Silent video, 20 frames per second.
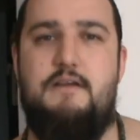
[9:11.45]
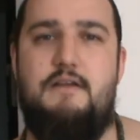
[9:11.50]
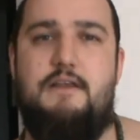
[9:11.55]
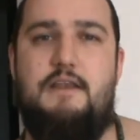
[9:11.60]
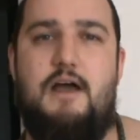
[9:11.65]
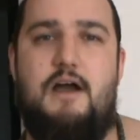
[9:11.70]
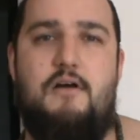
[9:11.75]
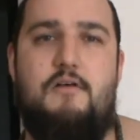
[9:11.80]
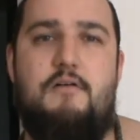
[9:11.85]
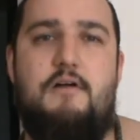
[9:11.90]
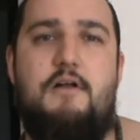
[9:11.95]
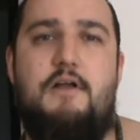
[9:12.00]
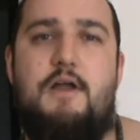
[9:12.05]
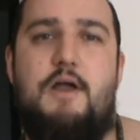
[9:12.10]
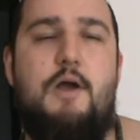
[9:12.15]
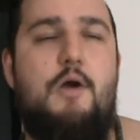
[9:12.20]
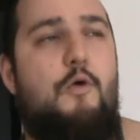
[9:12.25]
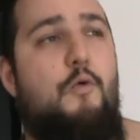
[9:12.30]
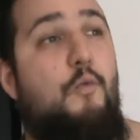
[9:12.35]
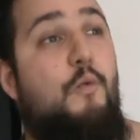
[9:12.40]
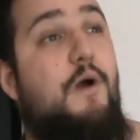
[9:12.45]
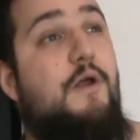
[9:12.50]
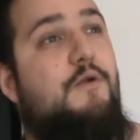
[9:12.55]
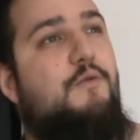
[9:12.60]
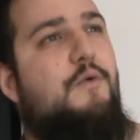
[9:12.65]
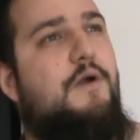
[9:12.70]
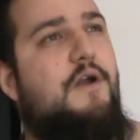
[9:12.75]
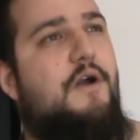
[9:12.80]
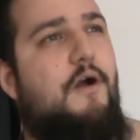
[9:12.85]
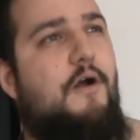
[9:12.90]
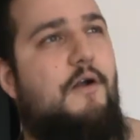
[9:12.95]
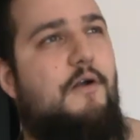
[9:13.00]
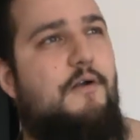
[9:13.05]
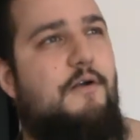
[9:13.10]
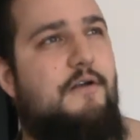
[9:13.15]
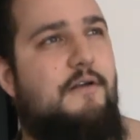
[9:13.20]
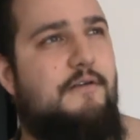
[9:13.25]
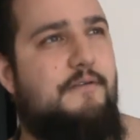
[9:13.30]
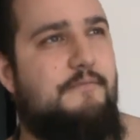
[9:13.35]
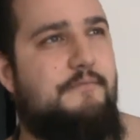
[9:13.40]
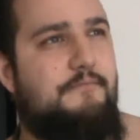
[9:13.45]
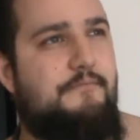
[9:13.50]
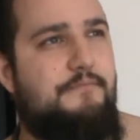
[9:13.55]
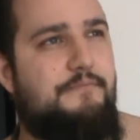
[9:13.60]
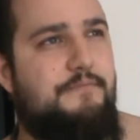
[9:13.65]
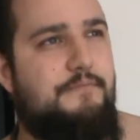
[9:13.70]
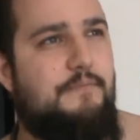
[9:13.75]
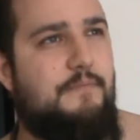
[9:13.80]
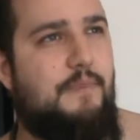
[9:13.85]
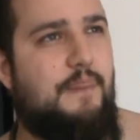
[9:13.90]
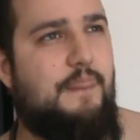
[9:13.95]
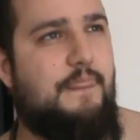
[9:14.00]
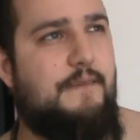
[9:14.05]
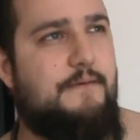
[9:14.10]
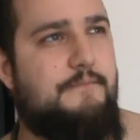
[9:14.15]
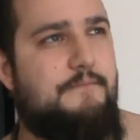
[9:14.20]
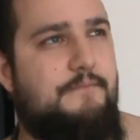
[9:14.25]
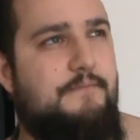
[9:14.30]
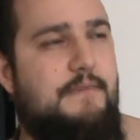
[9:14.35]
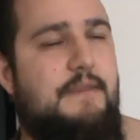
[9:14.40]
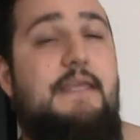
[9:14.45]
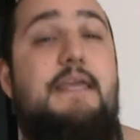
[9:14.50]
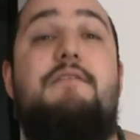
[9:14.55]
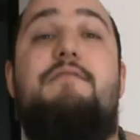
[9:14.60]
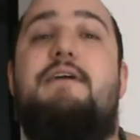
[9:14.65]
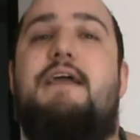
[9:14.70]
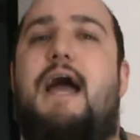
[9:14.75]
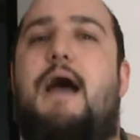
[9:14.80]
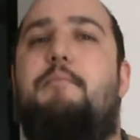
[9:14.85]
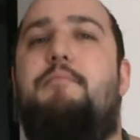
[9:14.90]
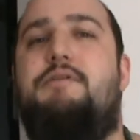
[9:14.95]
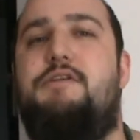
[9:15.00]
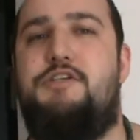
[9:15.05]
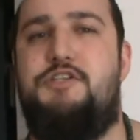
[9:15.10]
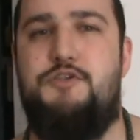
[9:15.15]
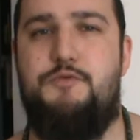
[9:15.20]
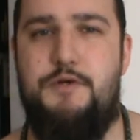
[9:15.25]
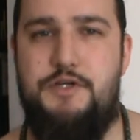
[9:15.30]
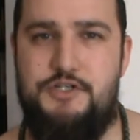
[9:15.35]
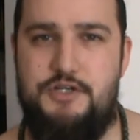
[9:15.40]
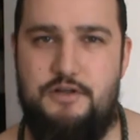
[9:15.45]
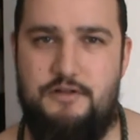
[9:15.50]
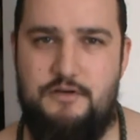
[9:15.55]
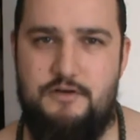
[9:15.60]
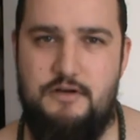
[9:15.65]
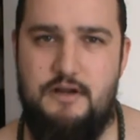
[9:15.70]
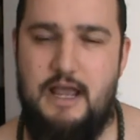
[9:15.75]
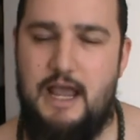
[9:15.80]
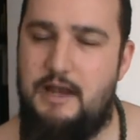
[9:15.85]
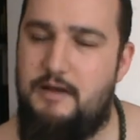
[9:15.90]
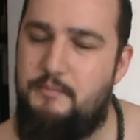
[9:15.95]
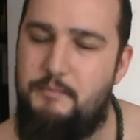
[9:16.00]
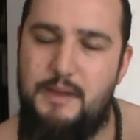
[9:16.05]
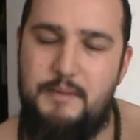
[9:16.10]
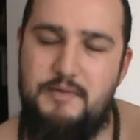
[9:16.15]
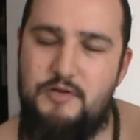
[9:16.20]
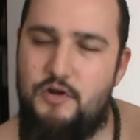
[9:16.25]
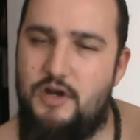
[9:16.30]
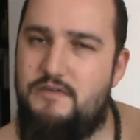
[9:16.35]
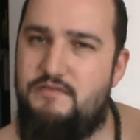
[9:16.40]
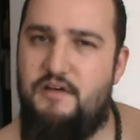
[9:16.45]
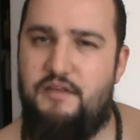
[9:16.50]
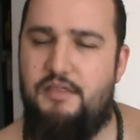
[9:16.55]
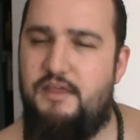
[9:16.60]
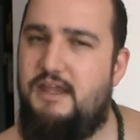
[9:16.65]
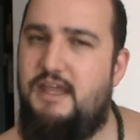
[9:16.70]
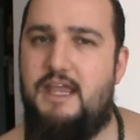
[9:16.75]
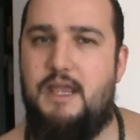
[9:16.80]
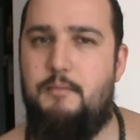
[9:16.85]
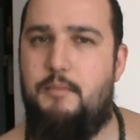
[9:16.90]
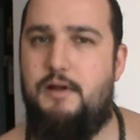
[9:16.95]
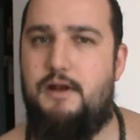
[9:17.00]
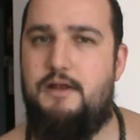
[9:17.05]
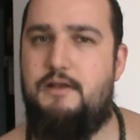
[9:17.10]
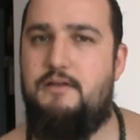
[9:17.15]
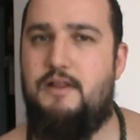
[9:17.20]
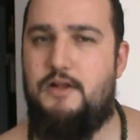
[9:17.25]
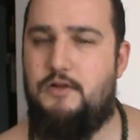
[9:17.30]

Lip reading: Now, when we are giving happiness to each other, and maybe not even thinking about it,